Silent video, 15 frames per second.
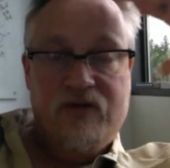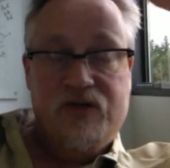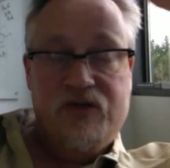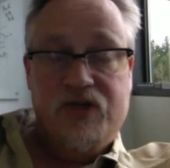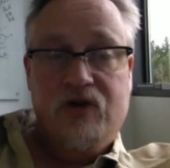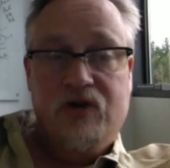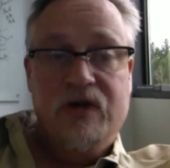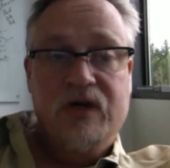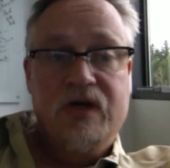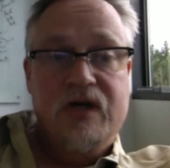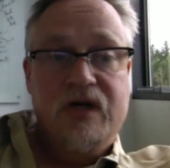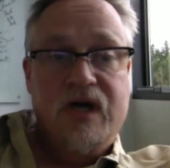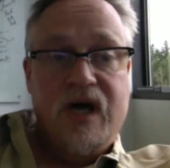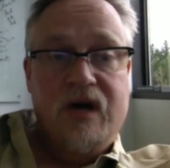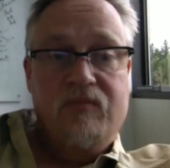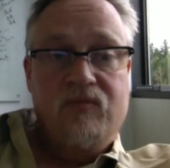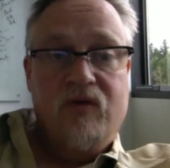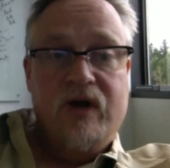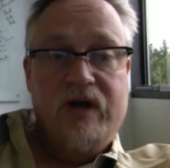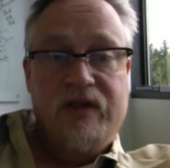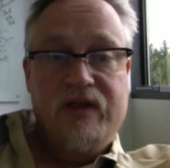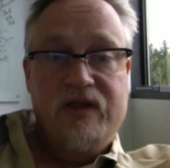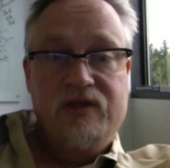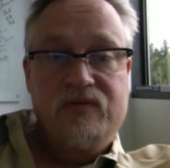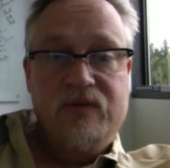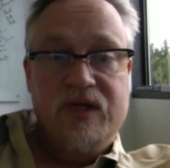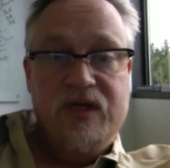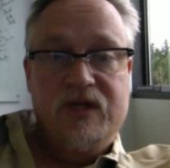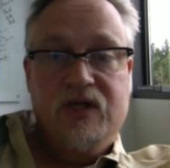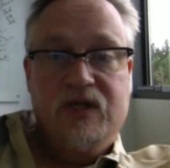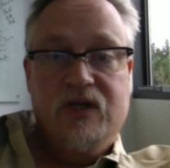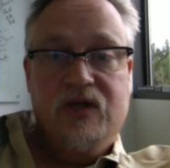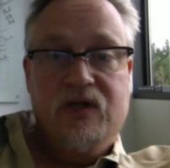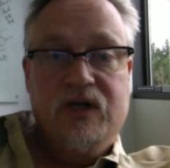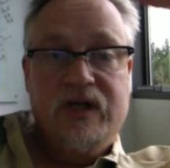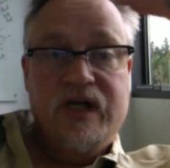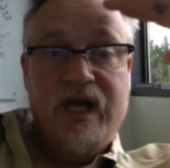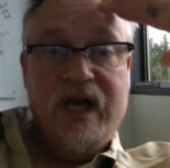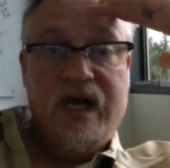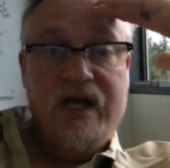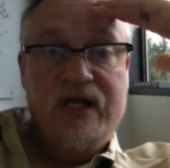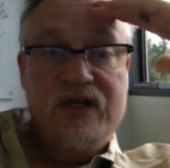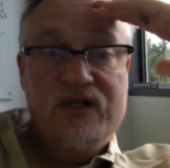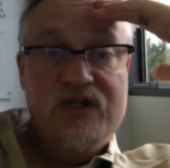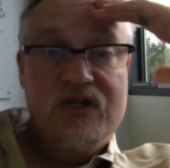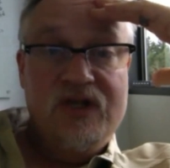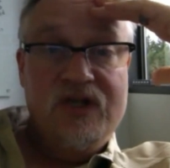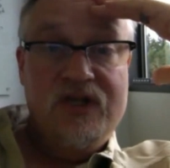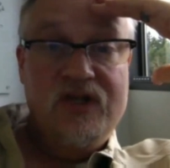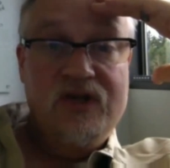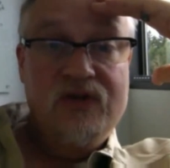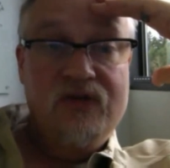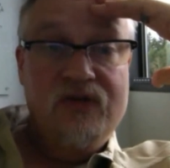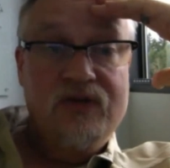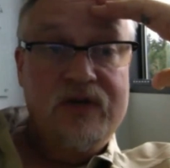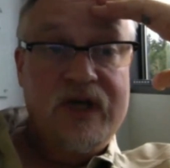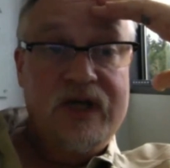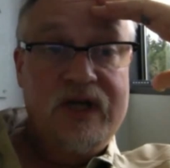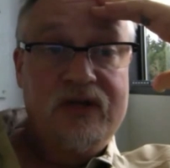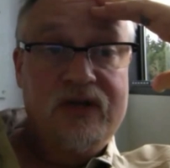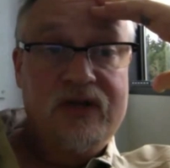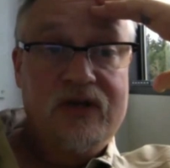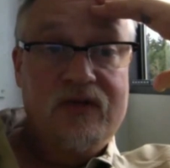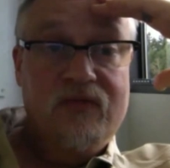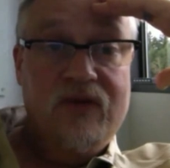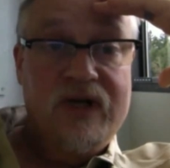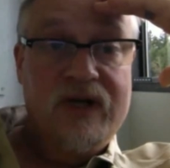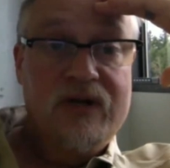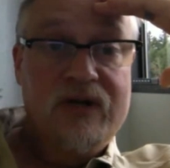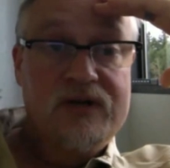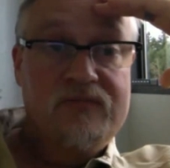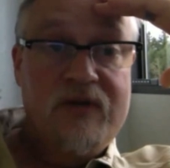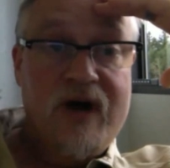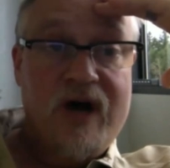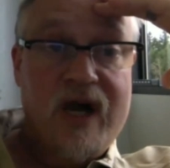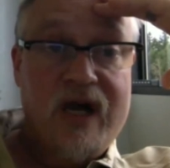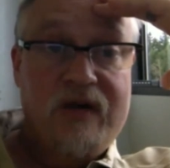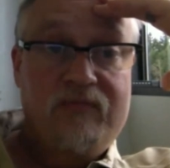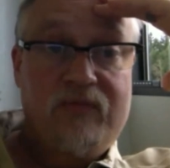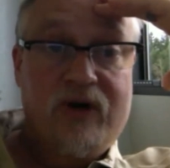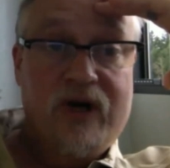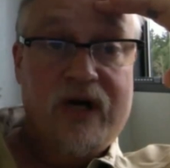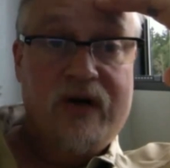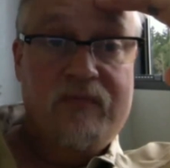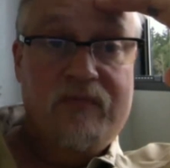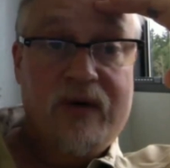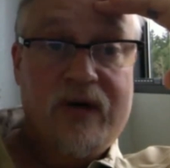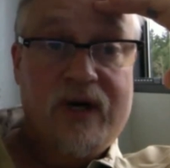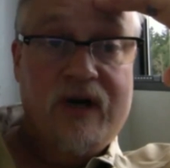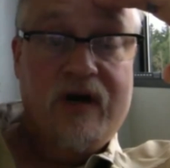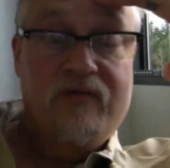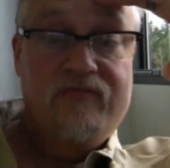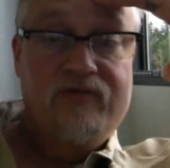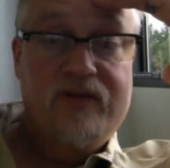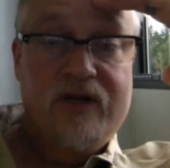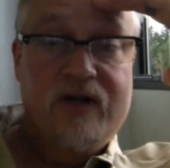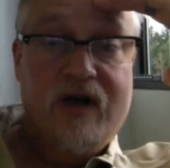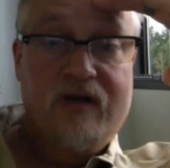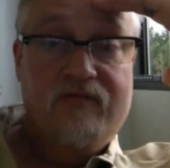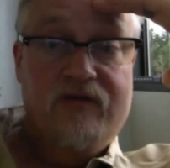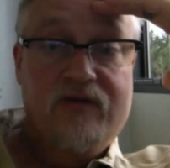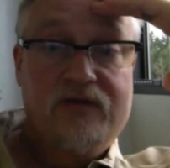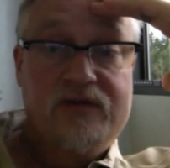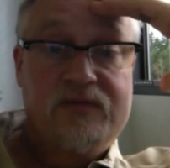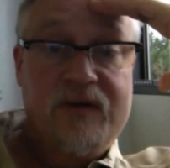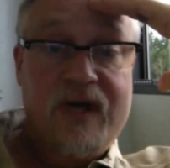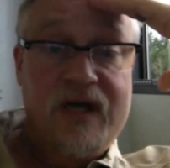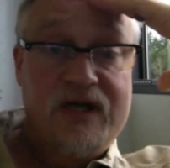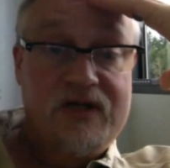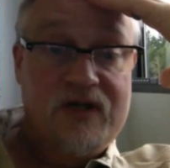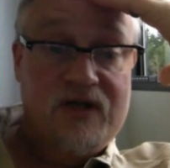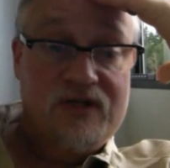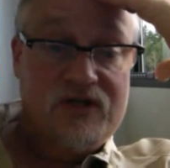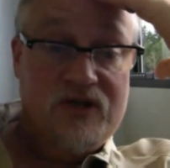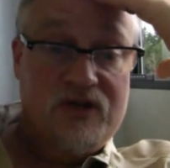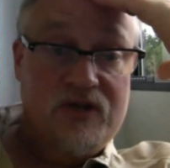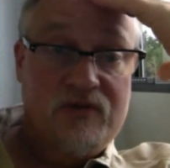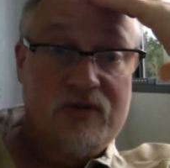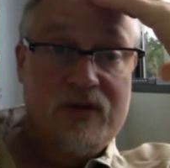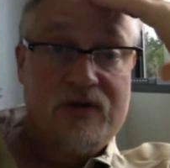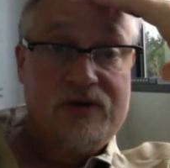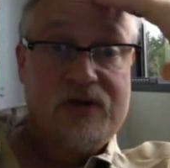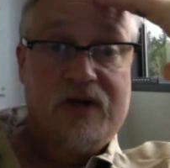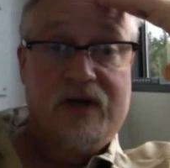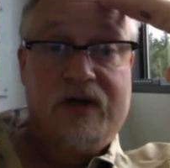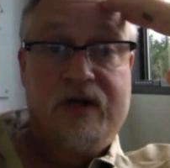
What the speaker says: So one of the things we need to look at is, can you, in your Windows behind, bring up the Confluence page, and I'll show you where those are.